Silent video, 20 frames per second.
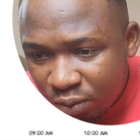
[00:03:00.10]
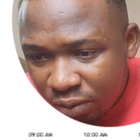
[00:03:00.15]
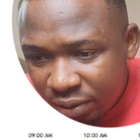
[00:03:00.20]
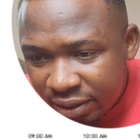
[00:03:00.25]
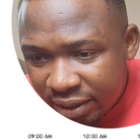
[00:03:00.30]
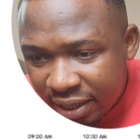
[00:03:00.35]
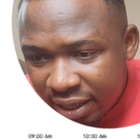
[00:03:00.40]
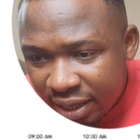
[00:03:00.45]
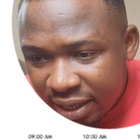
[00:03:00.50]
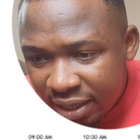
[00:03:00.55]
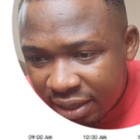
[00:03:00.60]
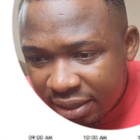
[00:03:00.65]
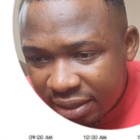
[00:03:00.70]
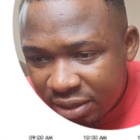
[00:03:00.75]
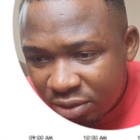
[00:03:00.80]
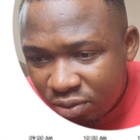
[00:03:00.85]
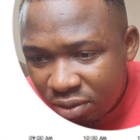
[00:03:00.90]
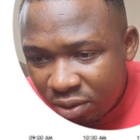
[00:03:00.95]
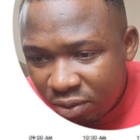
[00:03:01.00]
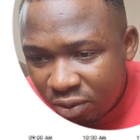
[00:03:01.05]
one here,
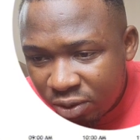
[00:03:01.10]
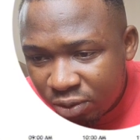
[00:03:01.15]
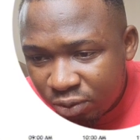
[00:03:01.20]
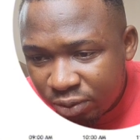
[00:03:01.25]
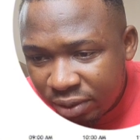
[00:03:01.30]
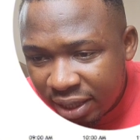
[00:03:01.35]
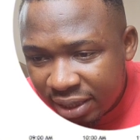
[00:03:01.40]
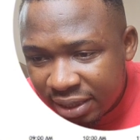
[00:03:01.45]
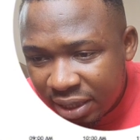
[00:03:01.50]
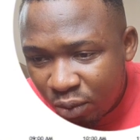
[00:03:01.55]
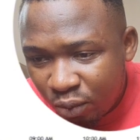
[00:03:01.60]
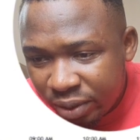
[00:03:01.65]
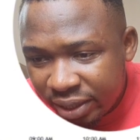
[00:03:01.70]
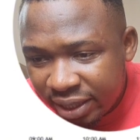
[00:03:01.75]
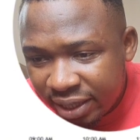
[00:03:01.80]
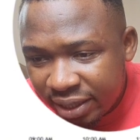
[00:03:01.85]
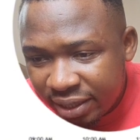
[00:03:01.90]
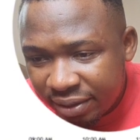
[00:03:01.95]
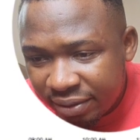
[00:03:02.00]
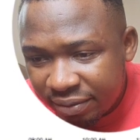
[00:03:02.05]
this one was without a
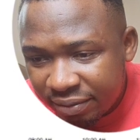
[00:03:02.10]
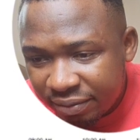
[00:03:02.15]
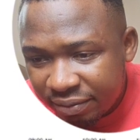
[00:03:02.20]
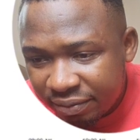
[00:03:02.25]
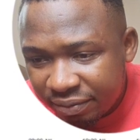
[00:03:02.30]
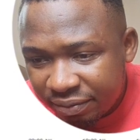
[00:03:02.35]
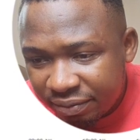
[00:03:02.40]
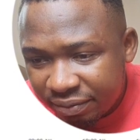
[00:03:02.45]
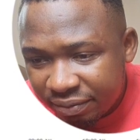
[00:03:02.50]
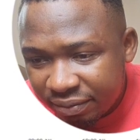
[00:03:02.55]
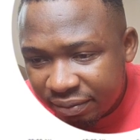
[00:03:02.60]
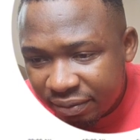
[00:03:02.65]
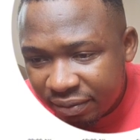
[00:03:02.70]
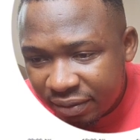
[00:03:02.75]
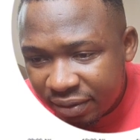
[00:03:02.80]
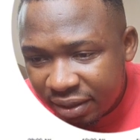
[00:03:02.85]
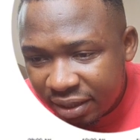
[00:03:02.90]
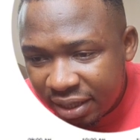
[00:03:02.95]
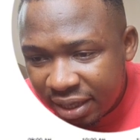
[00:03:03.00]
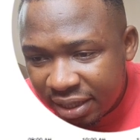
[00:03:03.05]
wick.
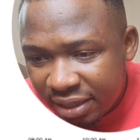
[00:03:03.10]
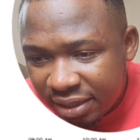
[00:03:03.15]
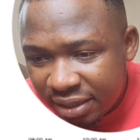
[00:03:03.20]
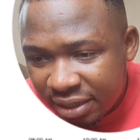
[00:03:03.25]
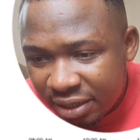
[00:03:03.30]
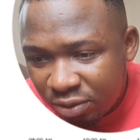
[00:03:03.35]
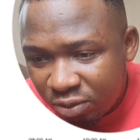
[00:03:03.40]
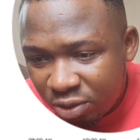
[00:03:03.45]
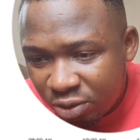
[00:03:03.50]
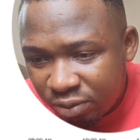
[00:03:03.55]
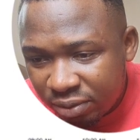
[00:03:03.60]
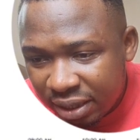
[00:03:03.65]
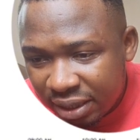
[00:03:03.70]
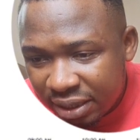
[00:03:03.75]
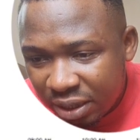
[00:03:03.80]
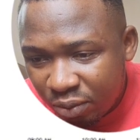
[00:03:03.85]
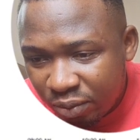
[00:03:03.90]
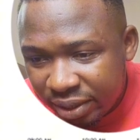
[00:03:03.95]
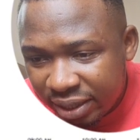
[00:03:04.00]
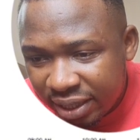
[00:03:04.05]
Yes, it was
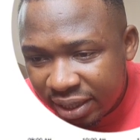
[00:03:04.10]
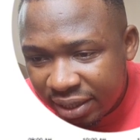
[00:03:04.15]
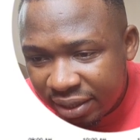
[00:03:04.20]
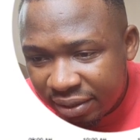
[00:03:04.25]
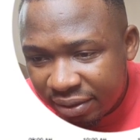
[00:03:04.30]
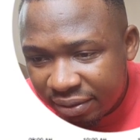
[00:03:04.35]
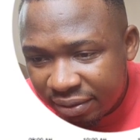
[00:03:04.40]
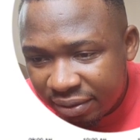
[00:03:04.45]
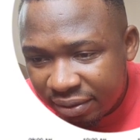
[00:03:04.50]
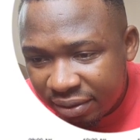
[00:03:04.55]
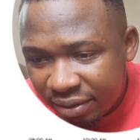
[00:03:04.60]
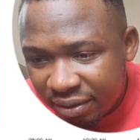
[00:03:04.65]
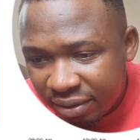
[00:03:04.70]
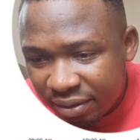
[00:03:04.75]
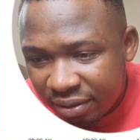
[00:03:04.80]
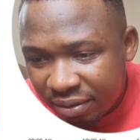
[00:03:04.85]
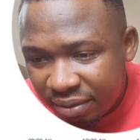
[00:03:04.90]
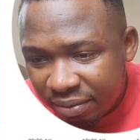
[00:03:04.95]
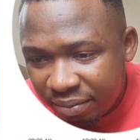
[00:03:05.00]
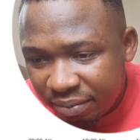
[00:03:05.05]
without a wick,
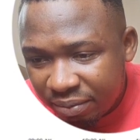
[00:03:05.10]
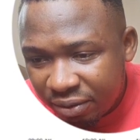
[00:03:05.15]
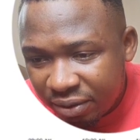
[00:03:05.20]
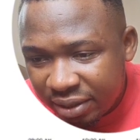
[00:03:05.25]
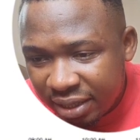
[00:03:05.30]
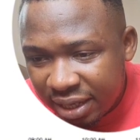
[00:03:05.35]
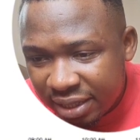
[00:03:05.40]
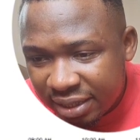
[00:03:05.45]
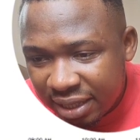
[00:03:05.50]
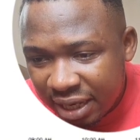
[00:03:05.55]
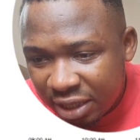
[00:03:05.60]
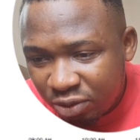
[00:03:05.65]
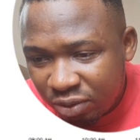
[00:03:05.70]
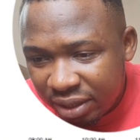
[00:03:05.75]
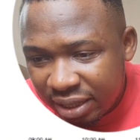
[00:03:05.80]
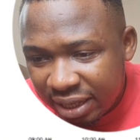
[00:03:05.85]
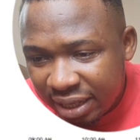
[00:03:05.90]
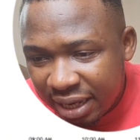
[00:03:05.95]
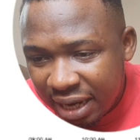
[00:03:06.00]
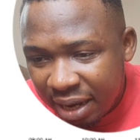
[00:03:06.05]
but there is
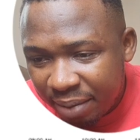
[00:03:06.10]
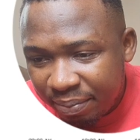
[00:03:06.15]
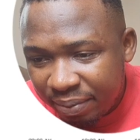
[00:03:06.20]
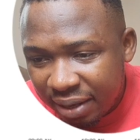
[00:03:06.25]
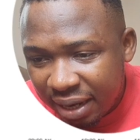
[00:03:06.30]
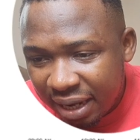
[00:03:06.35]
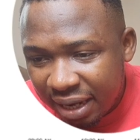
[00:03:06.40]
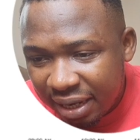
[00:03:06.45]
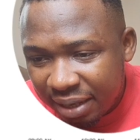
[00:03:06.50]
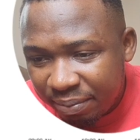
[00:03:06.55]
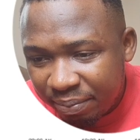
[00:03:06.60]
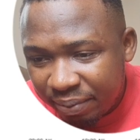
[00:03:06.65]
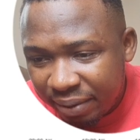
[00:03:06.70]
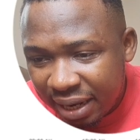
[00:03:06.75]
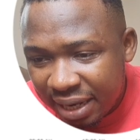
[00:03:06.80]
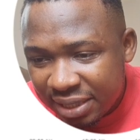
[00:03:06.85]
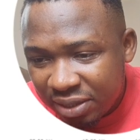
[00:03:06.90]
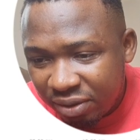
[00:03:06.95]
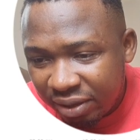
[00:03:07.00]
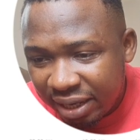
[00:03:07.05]
actually a gap.
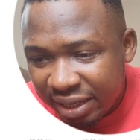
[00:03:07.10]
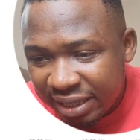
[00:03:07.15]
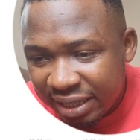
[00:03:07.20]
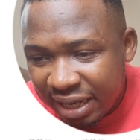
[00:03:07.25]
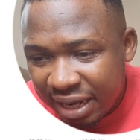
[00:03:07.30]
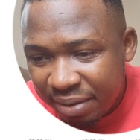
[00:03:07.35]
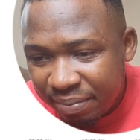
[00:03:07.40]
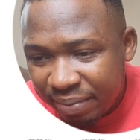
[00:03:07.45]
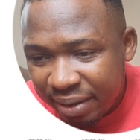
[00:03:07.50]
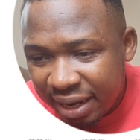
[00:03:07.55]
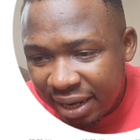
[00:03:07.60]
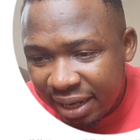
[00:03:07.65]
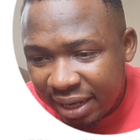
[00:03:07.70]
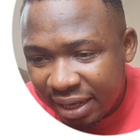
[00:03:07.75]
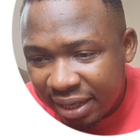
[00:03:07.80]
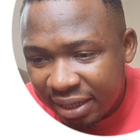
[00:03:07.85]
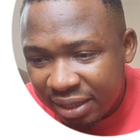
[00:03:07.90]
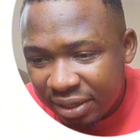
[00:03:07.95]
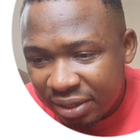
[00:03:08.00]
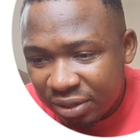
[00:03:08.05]
Price already came
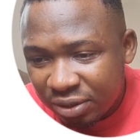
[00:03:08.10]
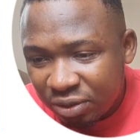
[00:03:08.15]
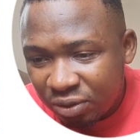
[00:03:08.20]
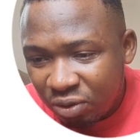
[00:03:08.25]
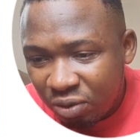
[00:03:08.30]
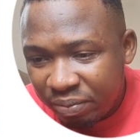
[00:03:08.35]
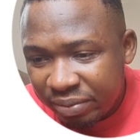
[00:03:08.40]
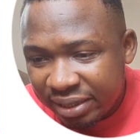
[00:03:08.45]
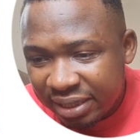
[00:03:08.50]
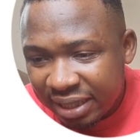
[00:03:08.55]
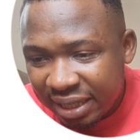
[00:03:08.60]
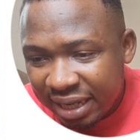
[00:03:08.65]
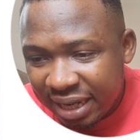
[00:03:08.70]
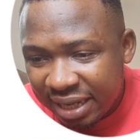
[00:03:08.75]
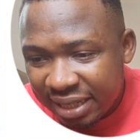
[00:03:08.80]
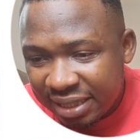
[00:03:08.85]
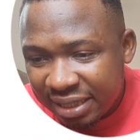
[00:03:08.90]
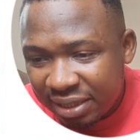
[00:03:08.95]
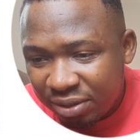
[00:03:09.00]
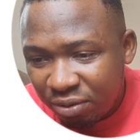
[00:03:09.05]
back to
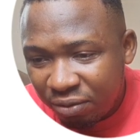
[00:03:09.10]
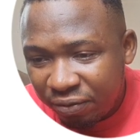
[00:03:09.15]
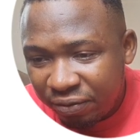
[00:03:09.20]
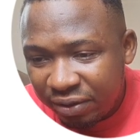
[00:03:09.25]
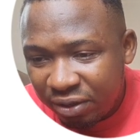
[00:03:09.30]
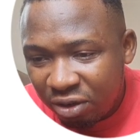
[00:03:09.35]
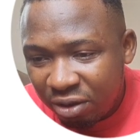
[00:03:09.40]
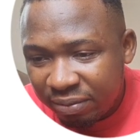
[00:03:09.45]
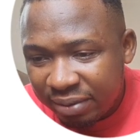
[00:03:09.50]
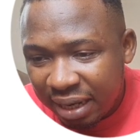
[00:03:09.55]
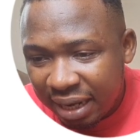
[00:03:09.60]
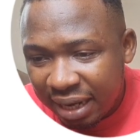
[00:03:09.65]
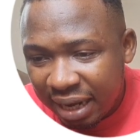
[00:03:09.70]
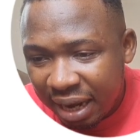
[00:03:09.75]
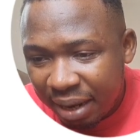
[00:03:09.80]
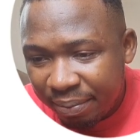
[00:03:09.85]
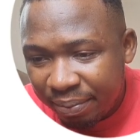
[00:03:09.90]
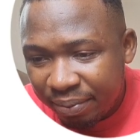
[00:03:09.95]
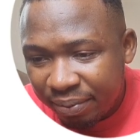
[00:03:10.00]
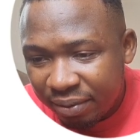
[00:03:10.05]
mitigate, to fill up that
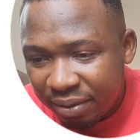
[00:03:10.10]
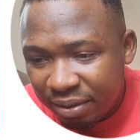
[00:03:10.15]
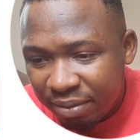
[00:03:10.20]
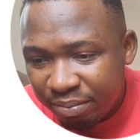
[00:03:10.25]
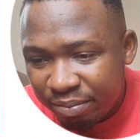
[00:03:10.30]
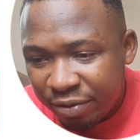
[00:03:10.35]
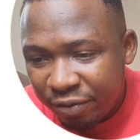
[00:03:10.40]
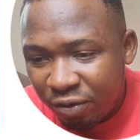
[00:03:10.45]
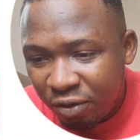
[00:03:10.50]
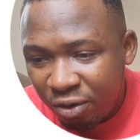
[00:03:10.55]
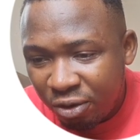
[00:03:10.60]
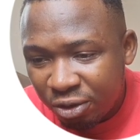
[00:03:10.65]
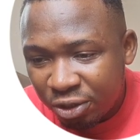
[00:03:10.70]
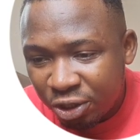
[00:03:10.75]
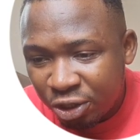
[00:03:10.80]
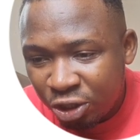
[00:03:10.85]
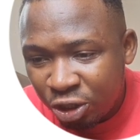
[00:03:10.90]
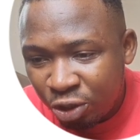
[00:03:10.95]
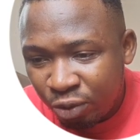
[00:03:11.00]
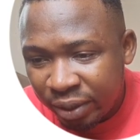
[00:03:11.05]
gap before
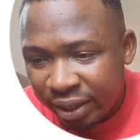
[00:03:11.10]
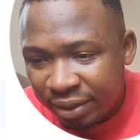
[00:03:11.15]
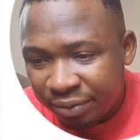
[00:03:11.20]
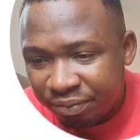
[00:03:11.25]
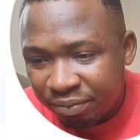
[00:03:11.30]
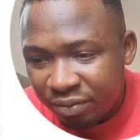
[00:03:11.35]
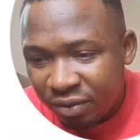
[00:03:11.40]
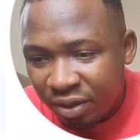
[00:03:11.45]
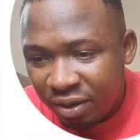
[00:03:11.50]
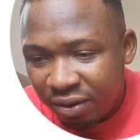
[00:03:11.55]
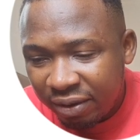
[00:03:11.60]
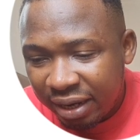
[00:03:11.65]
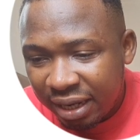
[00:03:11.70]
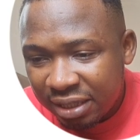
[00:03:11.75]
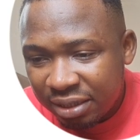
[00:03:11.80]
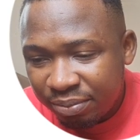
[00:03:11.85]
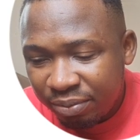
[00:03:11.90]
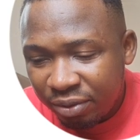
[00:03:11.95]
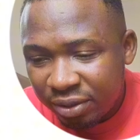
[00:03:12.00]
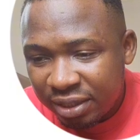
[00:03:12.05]
continuing. All
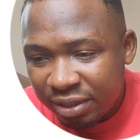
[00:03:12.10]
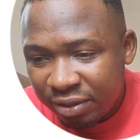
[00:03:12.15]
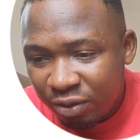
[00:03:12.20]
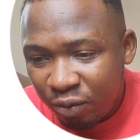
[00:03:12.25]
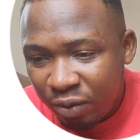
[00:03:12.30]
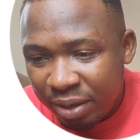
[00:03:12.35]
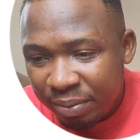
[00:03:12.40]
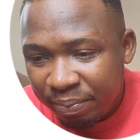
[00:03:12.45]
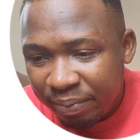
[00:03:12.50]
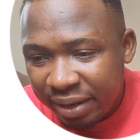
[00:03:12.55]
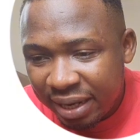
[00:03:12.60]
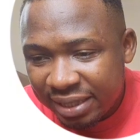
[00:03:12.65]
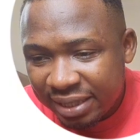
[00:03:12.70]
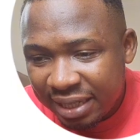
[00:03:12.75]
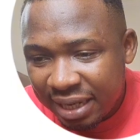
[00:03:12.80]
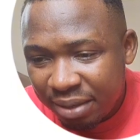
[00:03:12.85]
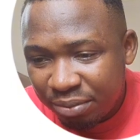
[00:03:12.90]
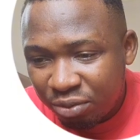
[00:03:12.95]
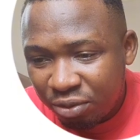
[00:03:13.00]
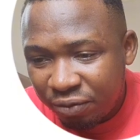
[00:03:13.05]
right, but when price
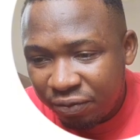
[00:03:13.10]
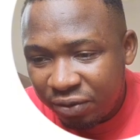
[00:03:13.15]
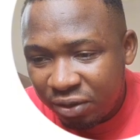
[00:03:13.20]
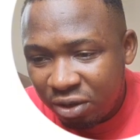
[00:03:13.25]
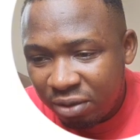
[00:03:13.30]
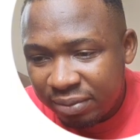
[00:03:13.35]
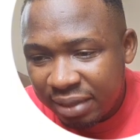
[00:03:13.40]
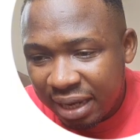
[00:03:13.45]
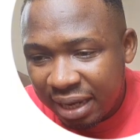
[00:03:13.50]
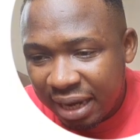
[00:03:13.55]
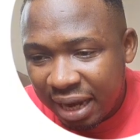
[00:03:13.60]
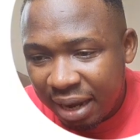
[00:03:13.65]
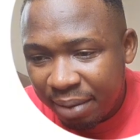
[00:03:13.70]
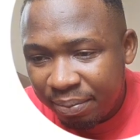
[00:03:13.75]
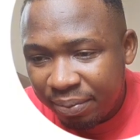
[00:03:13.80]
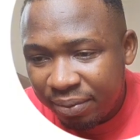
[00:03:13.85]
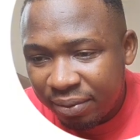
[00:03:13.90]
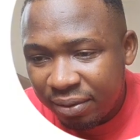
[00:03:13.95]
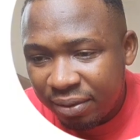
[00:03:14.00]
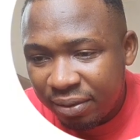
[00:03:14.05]
came to fill up that gap,